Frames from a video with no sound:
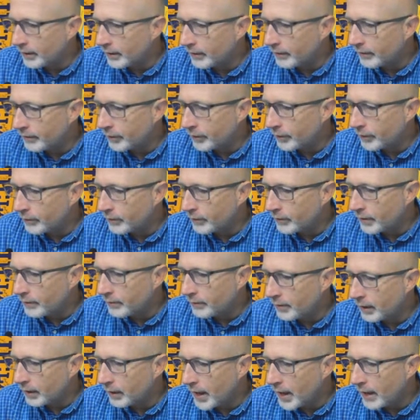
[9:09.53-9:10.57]
the first times
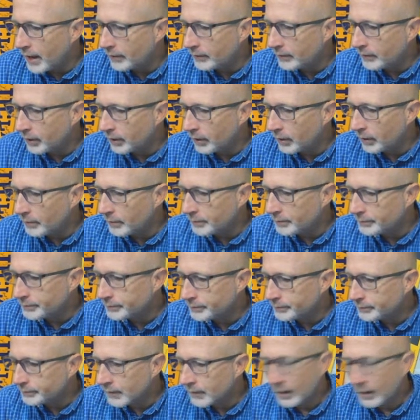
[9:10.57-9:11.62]
the last term.
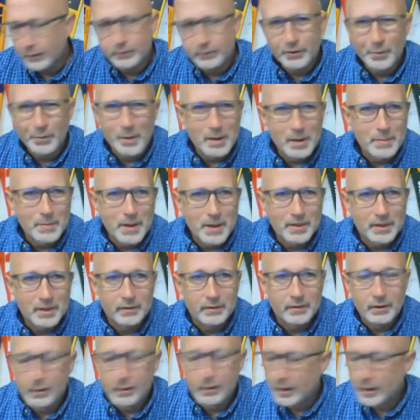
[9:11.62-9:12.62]
There's so many methods here,